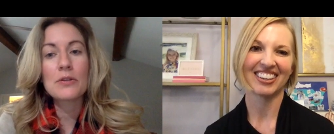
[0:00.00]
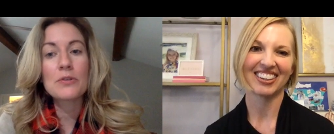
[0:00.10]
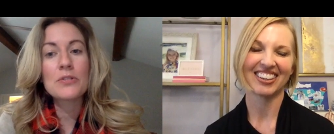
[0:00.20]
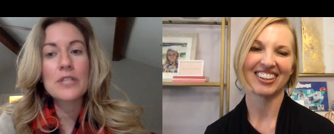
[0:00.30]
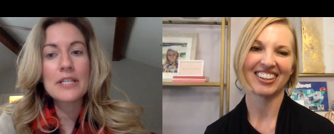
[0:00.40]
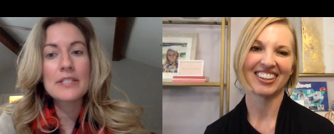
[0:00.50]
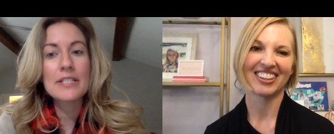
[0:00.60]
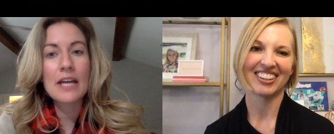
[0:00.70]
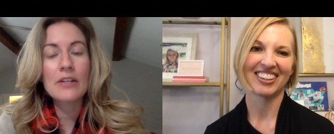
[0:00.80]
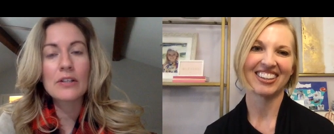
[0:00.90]
Speaker 1: thursdays
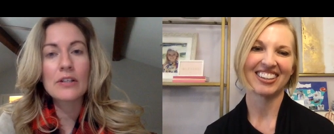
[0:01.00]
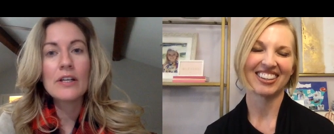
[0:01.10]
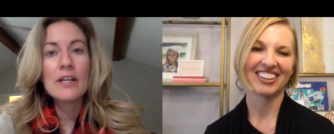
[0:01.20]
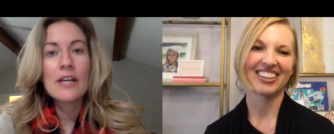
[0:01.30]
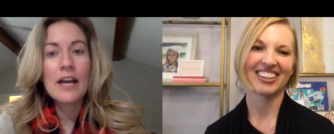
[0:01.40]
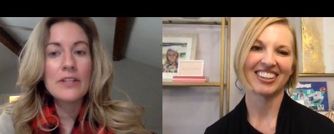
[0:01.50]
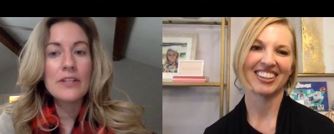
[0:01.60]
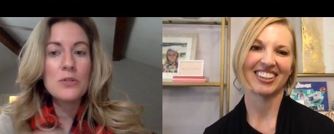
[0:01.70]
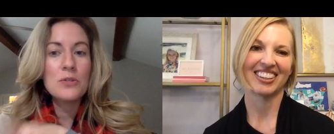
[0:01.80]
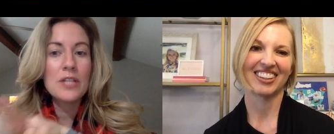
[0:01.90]
together and then
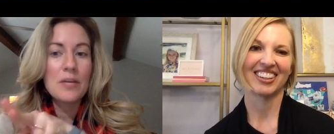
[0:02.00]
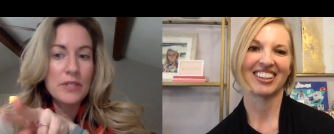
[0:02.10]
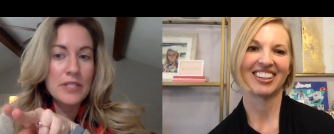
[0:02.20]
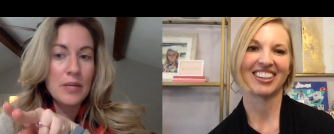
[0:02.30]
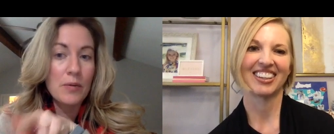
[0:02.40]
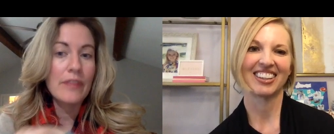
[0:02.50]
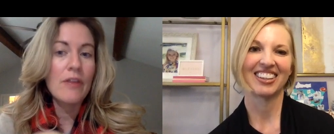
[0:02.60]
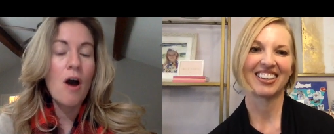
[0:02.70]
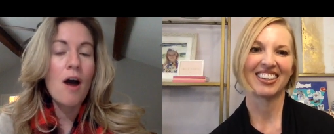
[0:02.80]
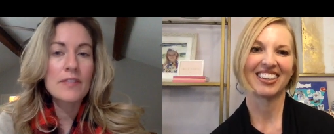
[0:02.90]
Tuesday and Wednesday we're in the
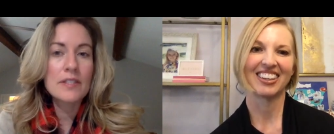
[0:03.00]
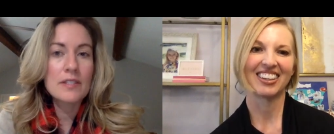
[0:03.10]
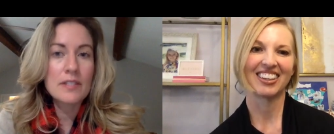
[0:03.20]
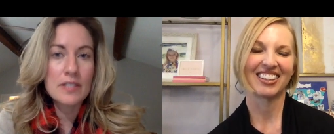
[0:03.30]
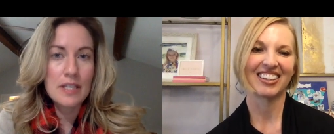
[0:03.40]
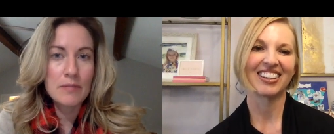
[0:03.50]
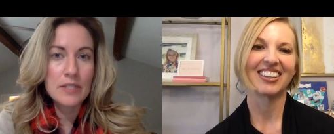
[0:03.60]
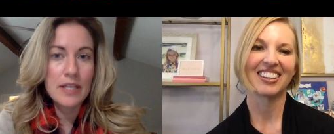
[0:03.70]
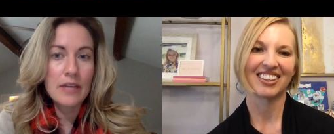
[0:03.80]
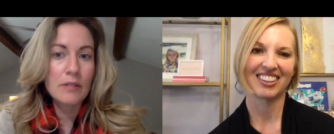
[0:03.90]
office as a team
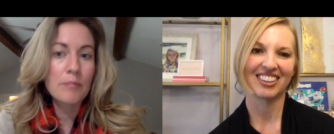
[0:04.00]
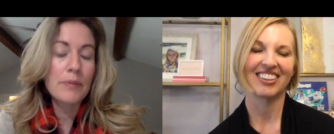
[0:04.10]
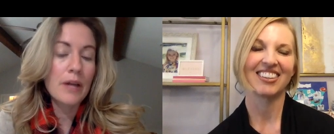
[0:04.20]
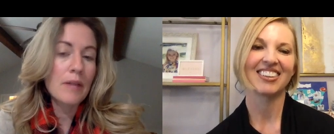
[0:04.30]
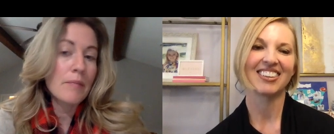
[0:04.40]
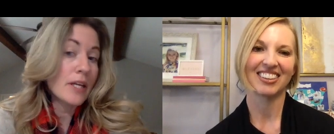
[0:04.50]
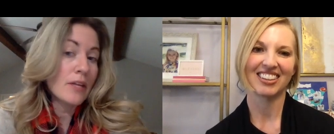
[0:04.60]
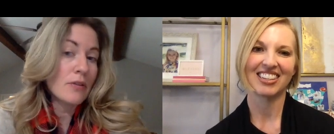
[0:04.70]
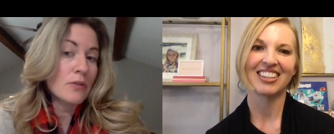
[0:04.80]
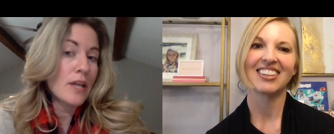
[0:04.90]
together. But on Monday and
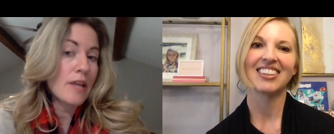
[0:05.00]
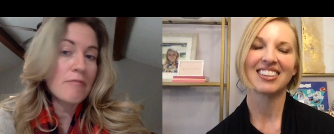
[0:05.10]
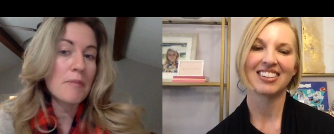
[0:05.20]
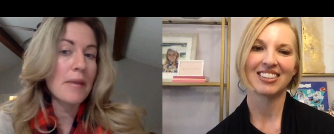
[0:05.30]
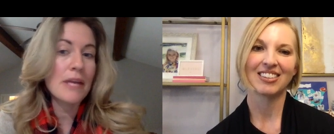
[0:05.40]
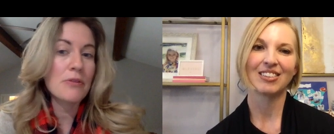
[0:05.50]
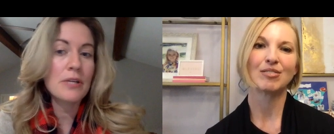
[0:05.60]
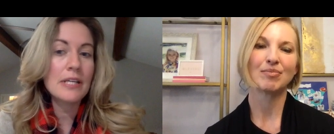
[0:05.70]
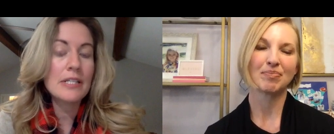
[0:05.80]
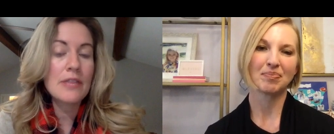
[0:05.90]
Thursday from 8:30
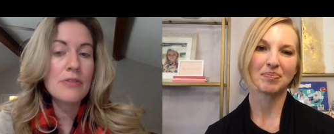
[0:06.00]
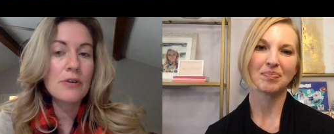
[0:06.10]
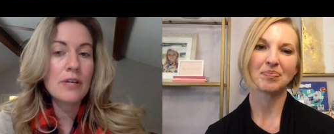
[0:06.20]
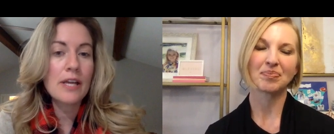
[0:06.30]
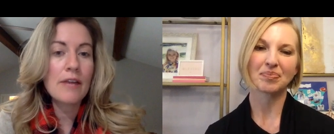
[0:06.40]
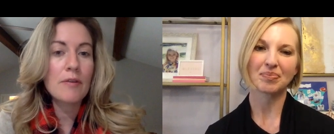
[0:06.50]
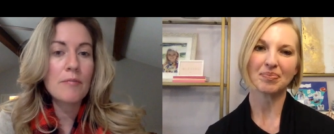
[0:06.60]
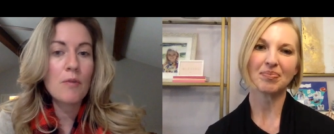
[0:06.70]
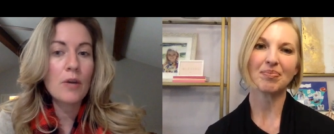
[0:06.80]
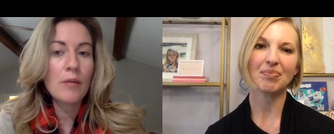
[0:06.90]
to 10:30 every
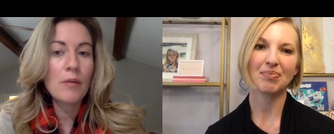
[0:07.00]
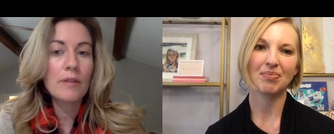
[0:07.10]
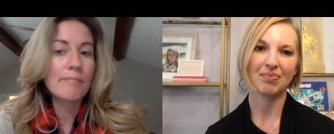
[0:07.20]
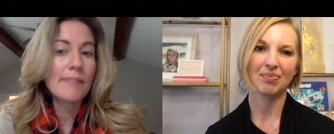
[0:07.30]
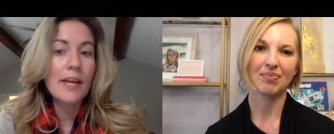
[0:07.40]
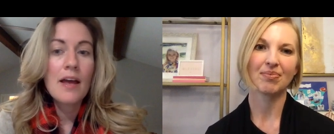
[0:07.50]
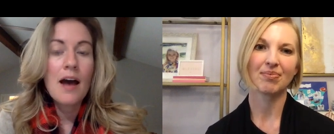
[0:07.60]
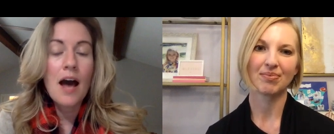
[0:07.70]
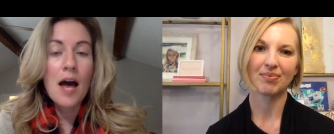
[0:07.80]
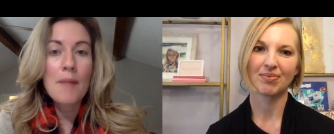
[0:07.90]
morning we're
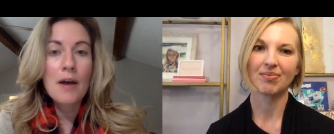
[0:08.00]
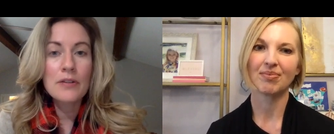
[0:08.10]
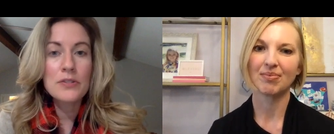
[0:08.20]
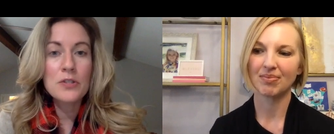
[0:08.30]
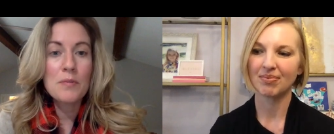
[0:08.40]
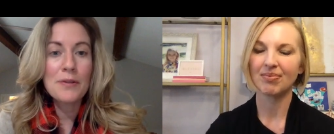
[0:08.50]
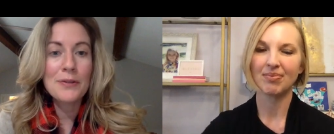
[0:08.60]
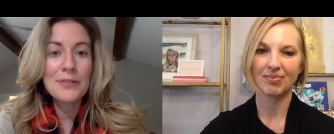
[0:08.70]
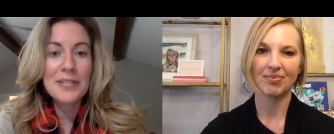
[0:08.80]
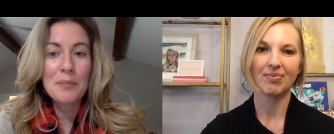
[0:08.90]
up on Zoom. It
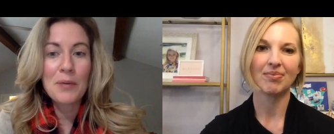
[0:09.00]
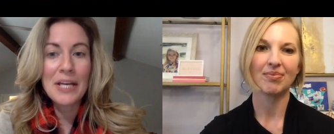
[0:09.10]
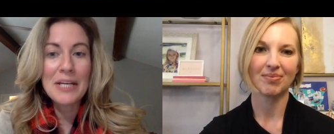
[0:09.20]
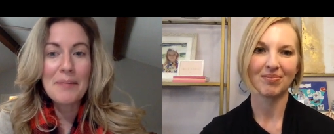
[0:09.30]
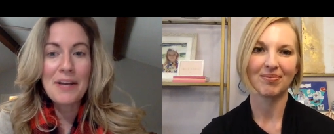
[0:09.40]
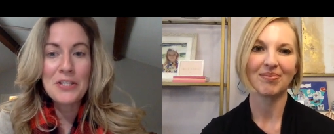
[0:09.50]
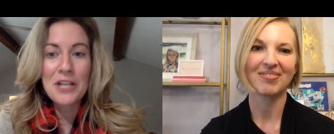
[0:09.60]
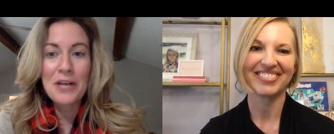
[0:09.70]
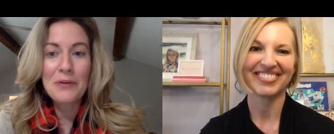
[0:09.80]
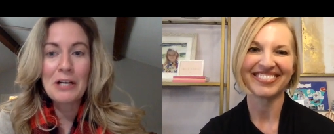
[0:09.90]
looks like the Brady Bunch. I
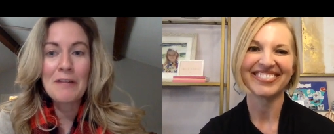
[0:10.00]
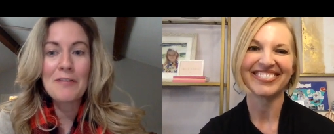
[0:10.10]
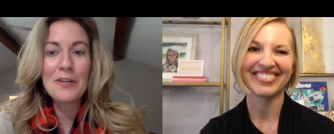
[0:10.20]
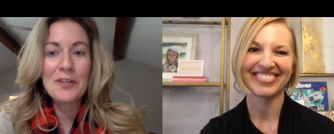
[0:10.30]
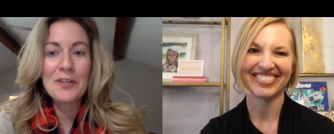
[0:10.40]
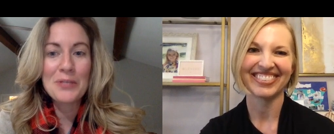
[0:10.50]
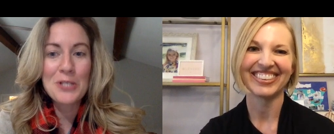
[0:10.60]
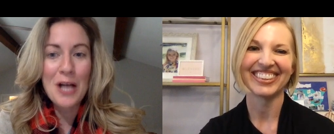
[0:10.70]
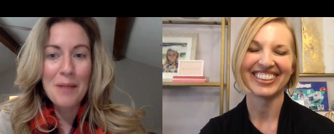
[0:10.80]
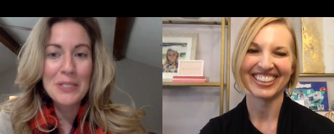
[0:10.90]
don't care if you're in your
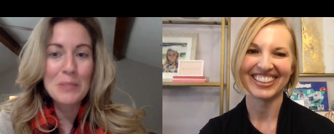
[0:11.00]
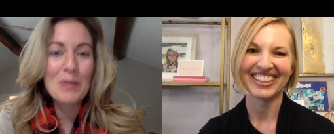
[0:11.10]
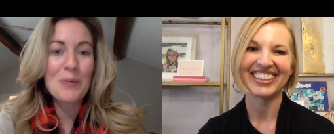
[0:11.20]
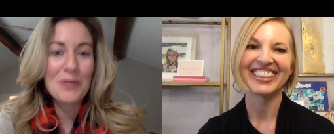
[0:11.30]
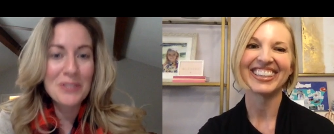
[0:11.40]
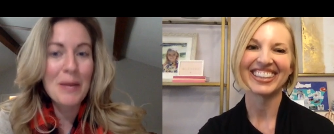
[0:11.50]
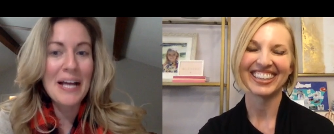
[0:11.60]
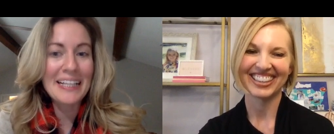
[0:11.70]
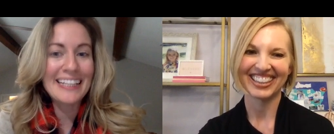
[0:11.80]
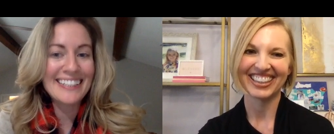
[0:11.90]
pajamas, but we're
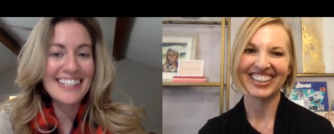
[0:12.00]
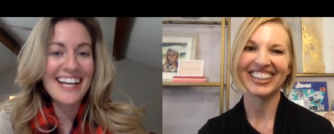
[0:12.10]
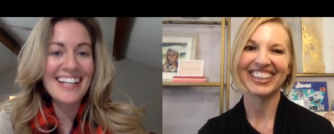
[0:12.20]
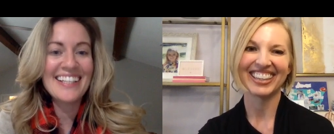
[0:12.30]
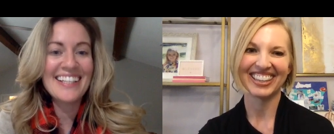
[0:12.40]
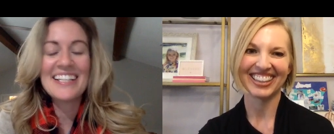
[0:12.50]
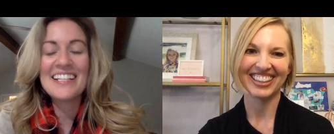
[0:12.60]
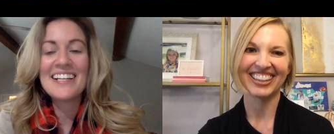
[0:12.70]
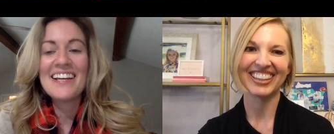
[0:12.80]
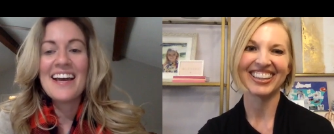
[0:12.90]
smiling and dialing and
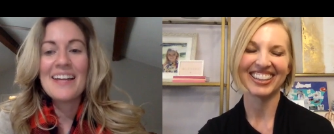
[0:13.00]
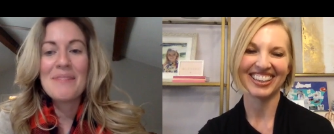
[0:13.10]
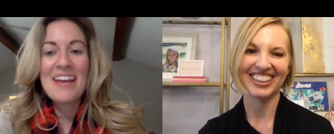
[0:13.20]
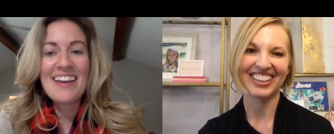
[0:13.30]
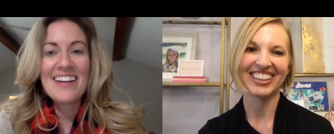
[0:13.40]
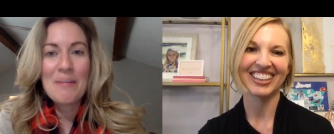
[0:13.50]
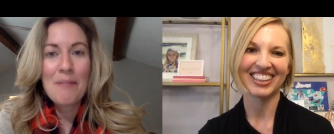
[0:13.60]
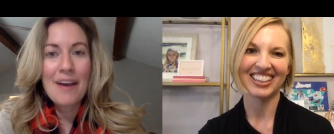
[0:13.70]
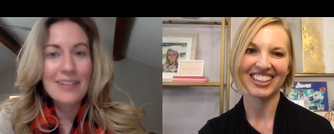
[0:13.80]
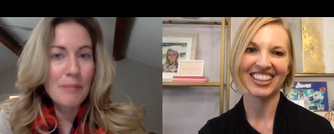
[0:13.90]
mm-hmm. and making an
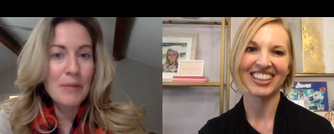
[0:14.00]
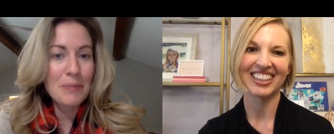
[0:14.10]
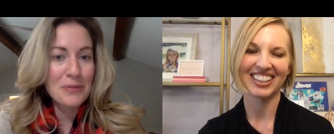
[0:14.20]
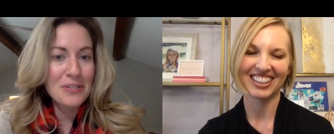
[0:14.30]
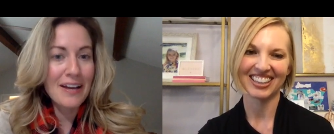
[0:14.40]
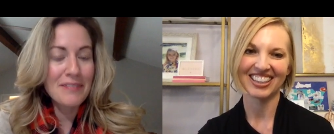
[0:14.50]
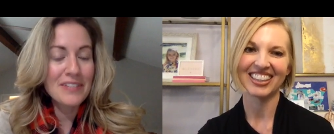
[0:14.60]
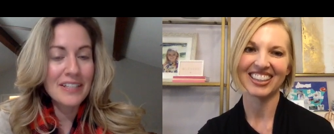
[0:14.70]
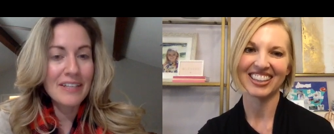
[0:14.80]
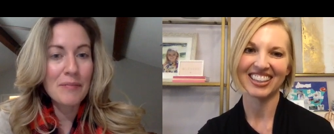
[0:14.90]
impact on people's lives and
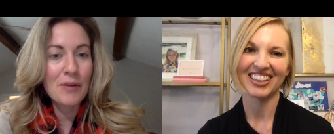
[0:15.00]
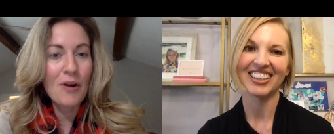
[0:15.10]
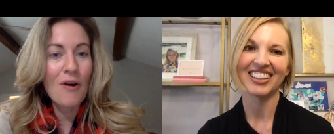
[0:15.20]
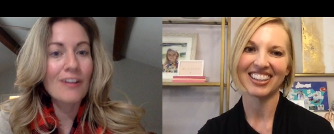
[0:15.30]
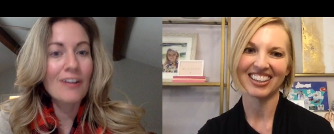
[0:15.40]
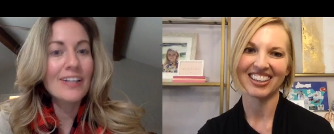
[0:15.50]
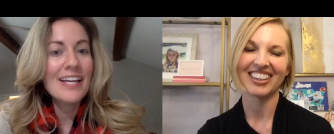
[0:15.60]
giving them a call.